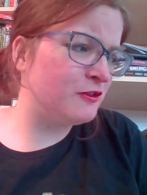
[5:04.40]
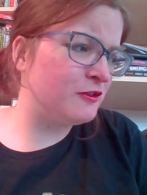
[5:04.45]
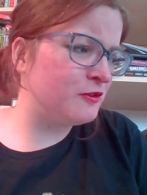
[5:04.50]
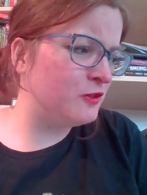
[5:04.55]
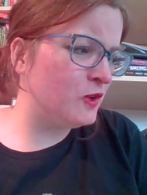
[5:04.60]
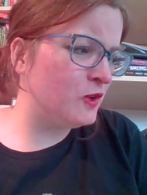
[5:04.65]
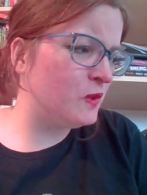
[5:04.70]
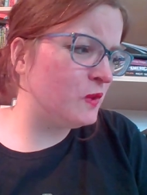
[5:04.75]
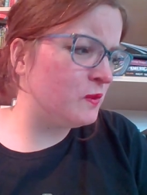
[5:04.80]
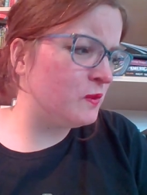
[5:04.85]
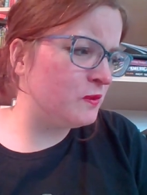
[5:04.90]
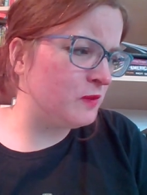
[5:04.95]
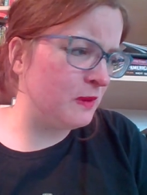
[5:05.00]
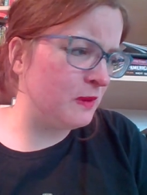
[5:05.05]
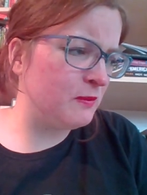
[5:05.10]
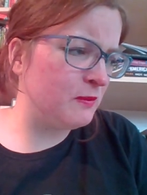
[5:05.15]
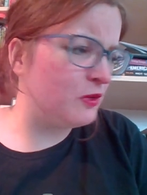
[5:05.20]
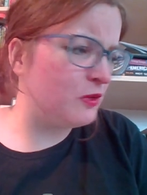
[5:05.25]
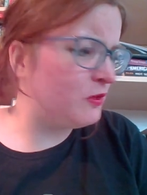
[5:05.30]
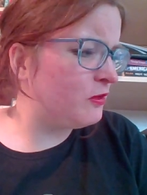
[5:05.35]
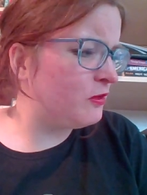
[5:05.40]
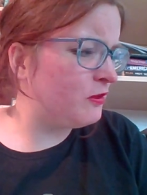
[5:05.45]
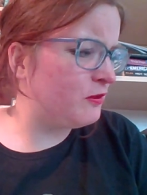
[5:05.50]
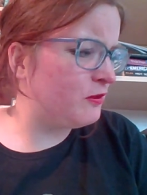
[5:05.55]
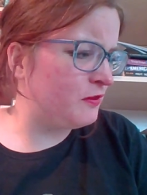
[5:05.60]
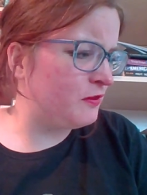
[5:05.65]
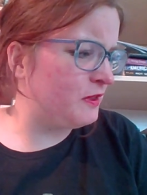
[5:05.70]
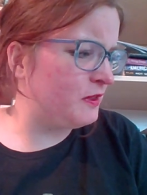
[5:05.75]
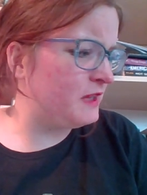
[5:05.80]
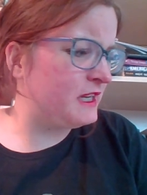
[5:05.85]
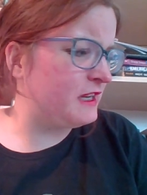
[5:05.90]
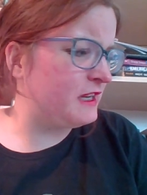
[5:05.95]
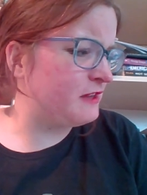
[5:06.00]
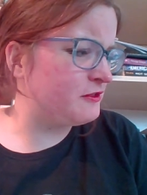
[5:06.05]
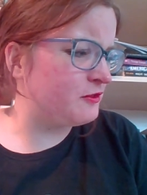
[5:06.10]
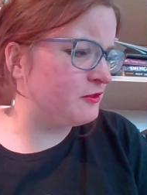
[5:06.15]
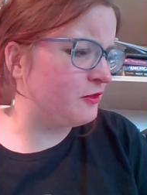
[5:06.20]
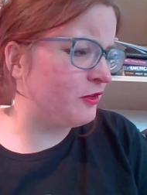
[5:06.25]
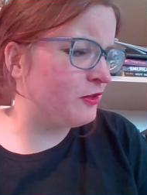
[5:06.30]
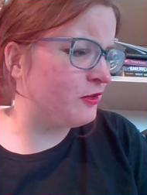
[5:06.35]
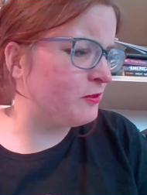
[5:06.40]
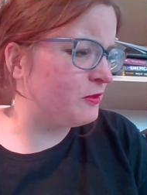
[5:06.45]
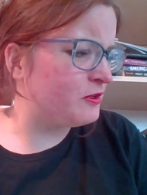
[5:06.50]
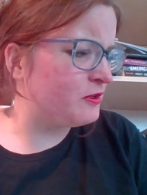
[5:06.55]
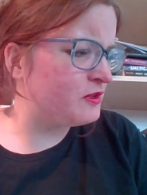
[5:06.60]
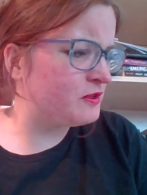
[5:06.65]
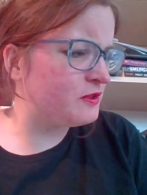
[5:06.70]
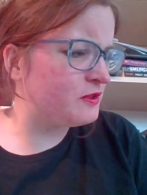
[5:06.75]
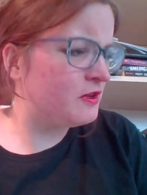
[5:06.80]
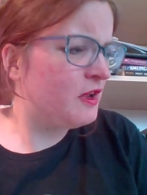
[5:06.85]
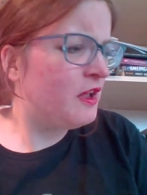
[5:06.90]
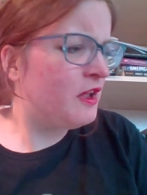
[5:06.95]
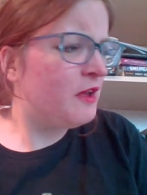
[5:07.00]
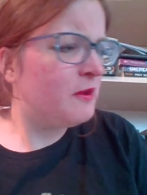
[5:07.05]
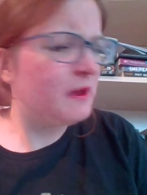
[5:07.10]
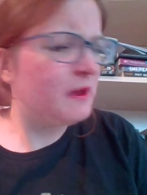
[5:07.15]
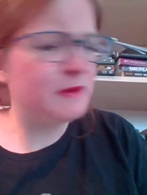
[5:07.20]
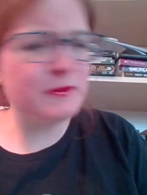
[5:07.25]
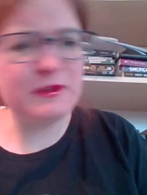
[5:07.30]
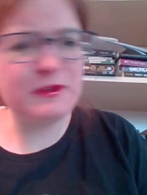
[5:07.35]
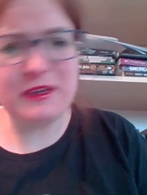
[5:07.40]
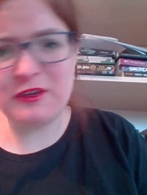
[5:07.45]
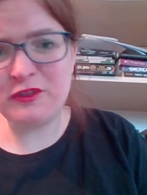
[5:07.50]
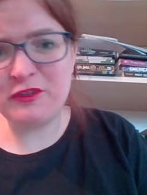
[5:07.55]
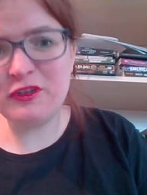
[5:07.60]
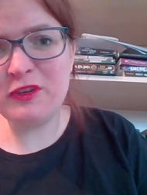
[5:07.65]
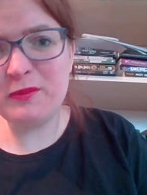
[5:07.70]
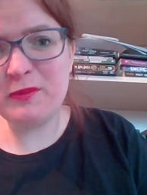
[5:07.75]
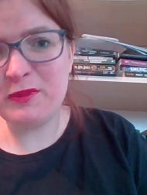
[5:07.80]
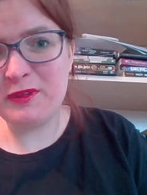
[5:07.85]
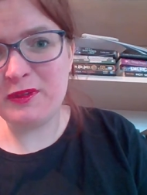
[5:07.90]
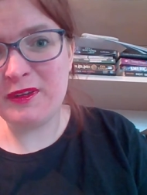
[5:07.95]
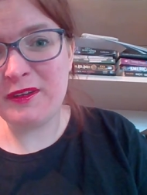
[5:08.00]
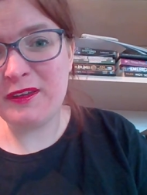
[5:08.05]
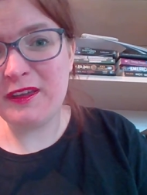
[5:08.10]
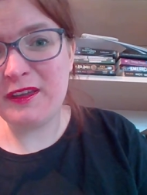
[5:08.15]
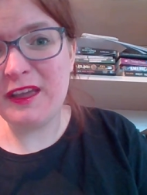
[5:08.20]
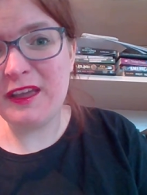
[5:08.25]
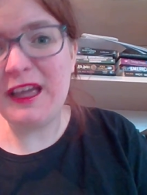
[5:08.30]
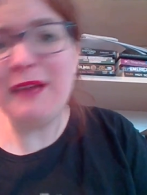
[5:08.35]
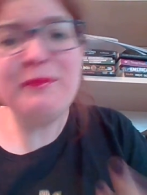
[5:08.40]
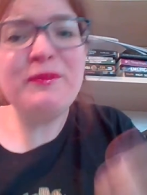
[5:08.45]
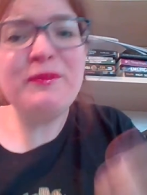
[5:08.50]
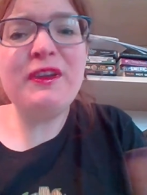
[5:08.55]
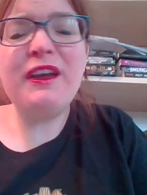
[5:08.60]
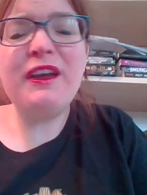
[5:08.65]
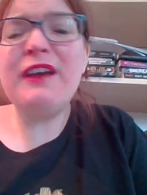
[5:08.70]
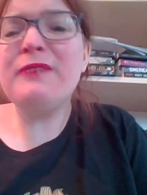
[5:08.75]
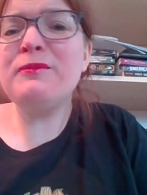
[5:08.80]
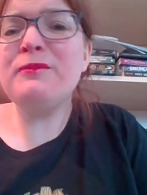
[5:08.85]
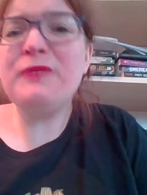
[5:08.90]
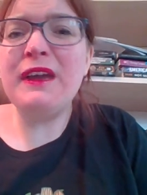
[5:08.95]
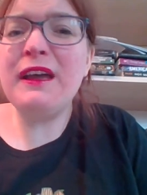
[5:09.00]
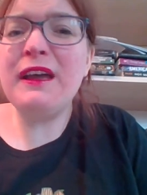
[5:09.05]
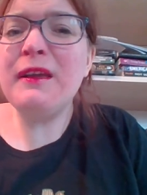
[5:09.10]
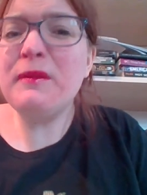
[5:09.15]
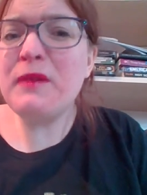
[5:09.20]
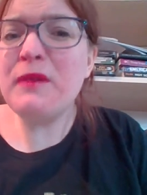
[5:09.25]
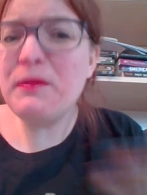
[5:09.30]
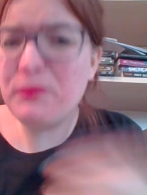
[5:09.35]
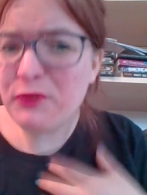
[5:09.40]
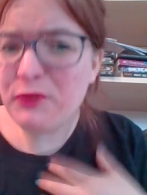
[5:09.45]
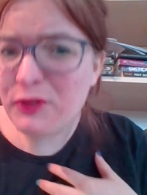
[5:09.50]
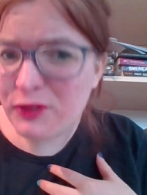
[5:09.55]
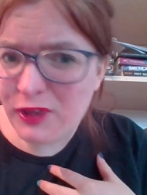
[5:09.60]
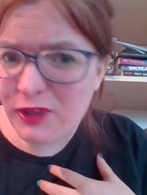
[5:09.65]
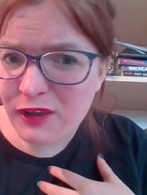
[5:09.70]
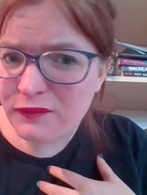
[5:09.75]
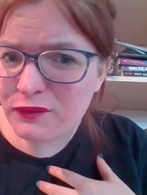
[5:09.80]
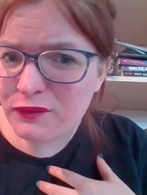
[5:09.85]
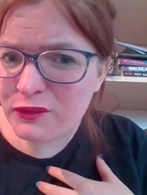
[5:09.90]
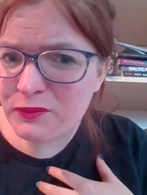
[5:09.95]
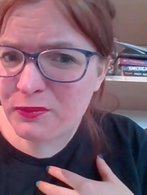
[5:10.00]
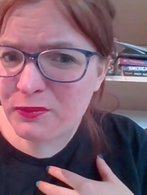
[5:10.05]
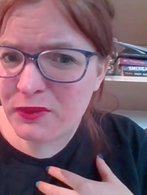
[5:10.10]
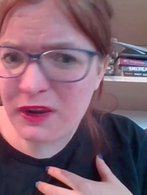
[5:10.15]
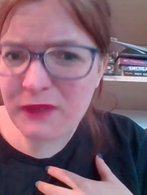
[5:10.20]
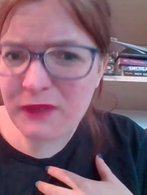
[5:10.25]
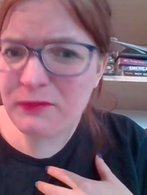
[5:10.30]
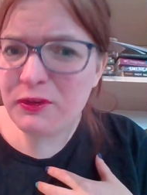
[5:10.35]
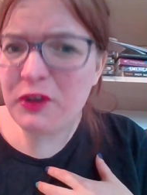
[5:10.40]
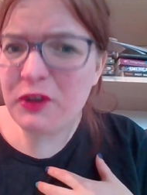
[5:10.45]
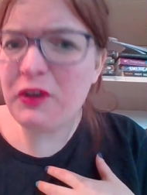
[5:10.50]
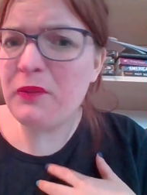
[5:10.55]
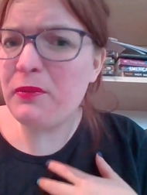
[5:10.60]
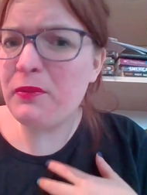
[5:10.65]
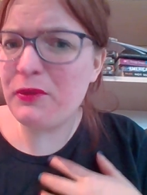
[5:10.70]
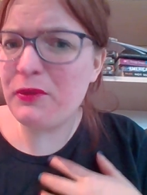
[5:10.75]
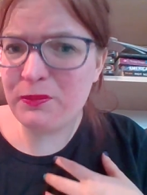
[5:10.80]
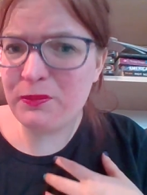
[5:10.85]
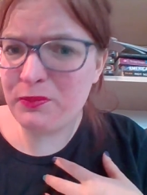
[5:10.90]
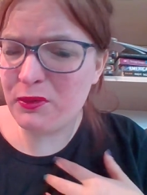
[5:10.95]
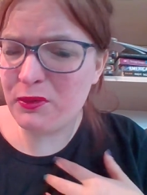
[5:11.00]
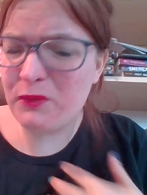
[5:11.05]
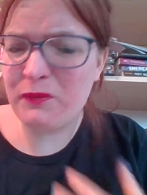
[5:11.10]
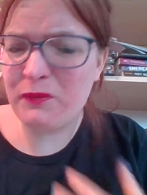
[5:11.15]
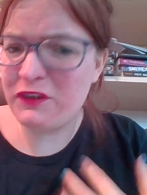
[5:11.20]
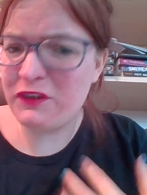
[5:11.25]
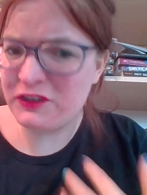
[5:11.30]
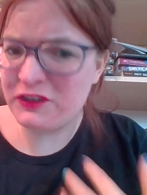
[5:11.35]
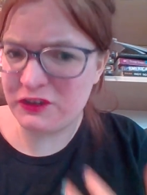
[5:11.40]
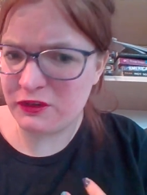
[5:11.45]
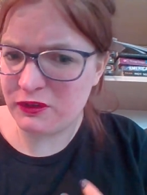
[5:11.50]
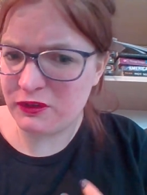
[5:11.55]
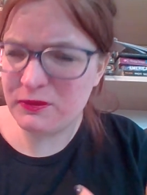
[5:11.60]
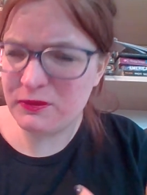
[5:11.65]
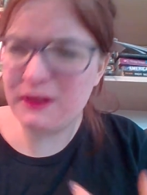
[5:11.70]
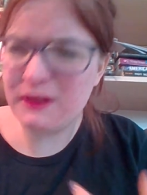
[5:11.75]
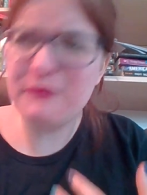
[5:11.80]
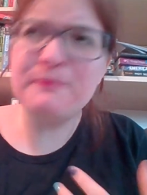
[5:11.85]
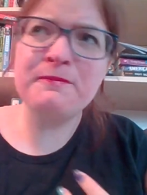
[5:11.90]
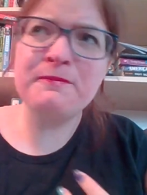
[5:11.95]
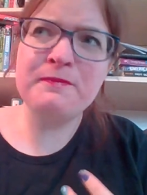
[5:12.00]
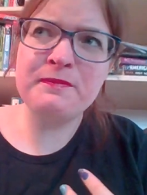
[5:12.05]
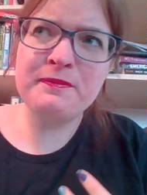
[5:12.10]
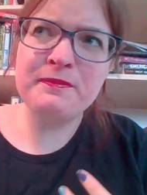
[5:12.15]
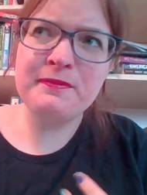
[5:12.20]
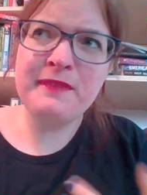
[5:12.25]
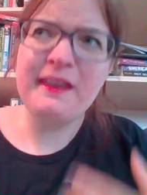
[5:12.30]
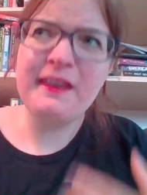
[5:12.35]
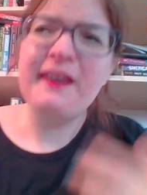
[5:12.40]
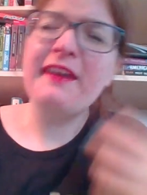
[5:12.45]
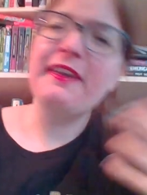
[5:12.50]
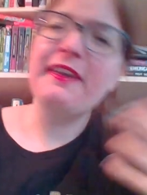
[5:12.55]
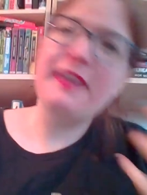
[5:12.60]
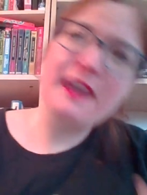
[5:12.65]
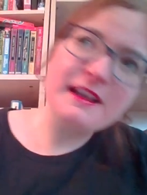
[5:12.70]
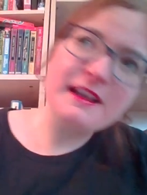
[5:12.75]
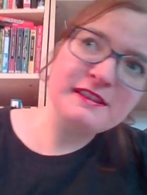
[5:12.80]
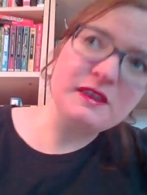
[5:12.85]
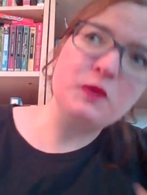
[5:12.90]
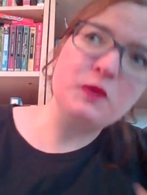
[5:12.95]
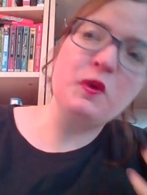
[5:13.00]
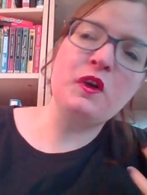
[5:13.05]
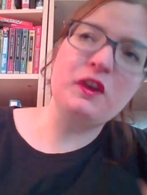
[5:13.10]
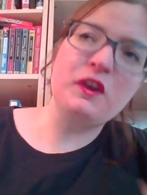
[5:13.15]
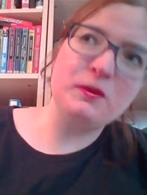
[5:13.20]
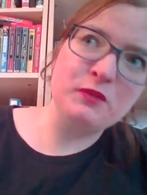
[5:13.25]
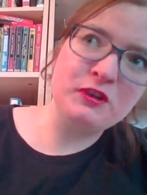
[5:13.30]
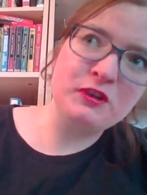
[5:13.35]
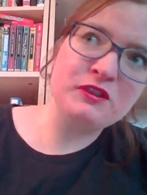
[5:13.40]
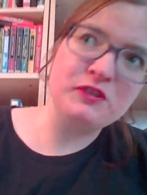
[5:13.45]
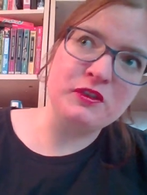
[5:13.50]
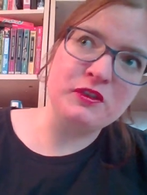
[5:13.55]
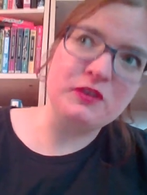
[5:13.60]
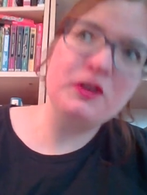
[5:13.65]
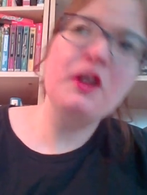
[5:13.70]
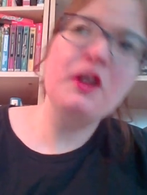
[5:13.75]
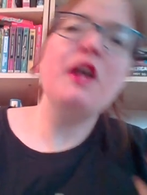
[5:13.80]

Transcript: to know remember all the details all the books. Although I could, but I'm I'm I'm a book lover, but I'm not a professional. Well, yes, I work in a bookstore,